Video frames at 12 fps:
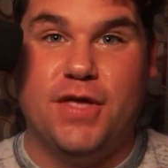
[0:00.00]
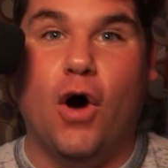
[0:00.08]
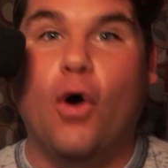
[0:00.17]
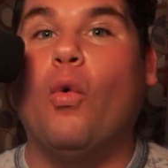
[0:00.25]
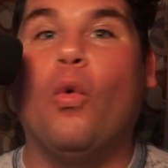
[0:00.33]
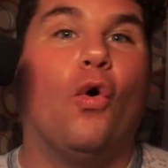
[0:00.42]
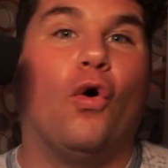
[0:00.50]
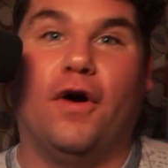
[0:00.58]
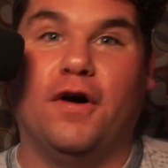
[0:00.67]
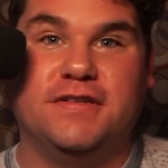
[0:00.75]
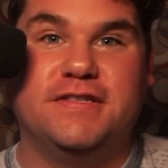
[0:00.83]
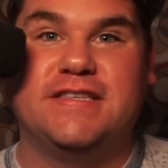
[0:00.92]

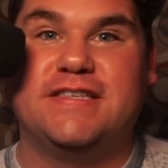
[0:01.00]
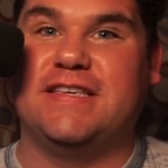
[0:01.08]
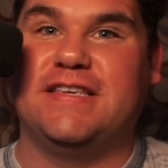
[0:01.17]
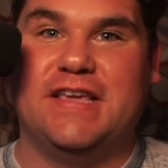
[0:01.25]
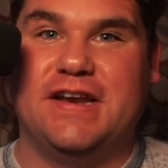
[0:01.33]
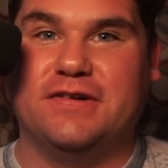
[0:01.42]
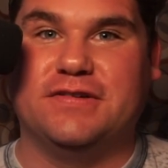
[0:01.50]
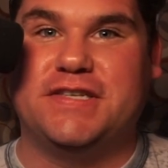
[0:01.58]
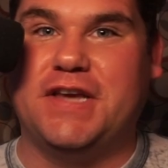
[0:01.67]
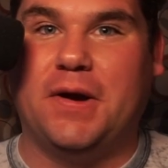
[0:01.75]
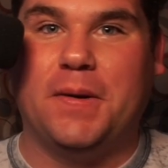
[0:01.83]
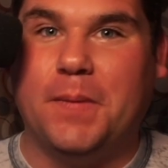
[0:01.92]
awards, you know,
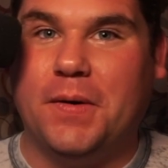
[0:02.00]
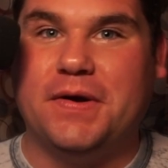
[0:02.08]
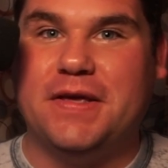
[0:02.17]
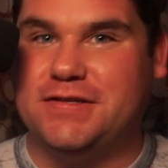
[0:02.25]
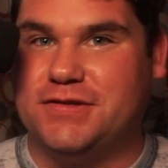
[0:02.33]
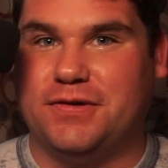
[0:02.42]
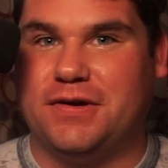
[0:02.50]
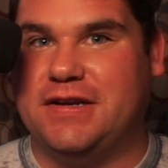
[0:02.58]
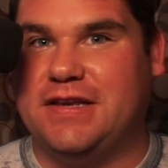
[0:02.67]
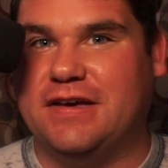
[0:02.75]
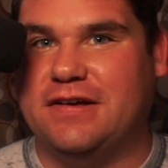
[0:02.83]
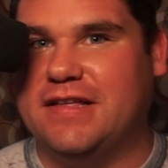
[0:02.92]
ceremony sort of
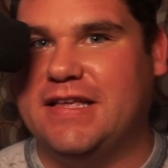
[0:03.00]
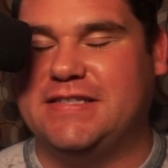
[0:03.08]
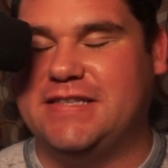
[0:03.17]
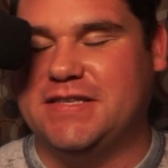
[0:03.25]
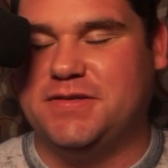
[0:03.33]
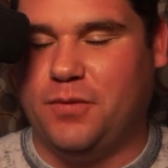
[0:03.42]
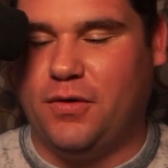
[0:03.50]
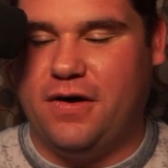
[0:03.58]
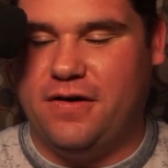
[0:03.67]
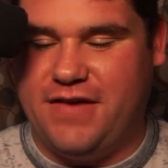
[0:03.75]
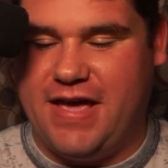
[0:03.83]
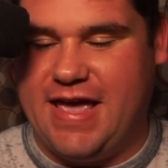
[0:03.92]
deal. It's more
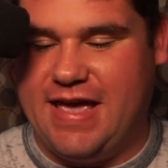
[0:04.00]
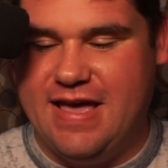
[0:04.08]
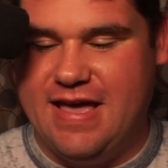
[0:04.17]
of a